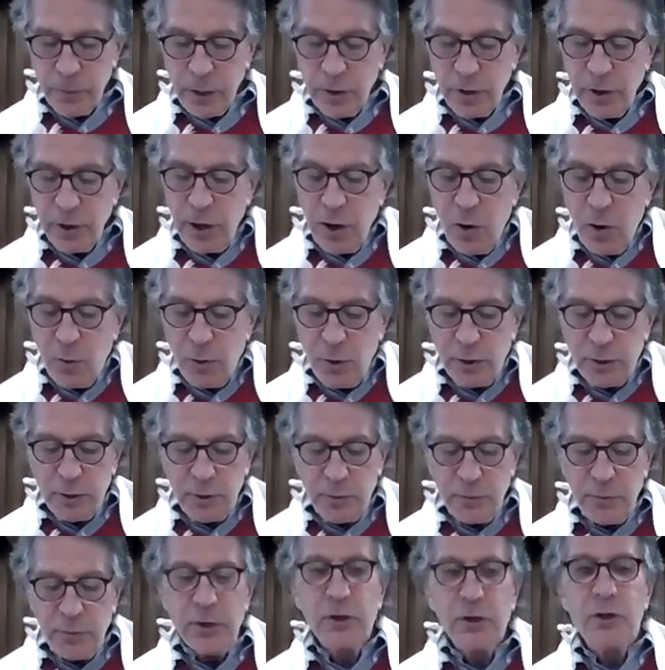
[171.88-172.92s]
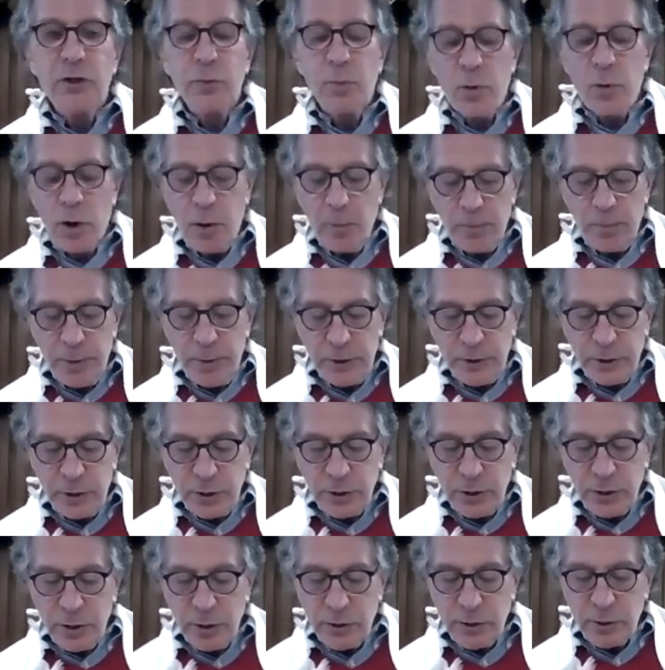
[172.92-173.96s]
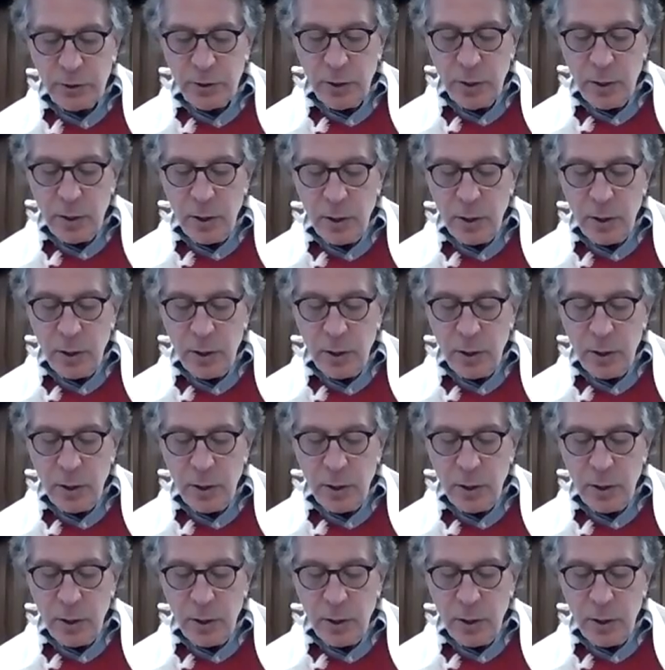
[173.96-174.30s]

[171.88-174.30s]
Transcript: The owners of these small businesses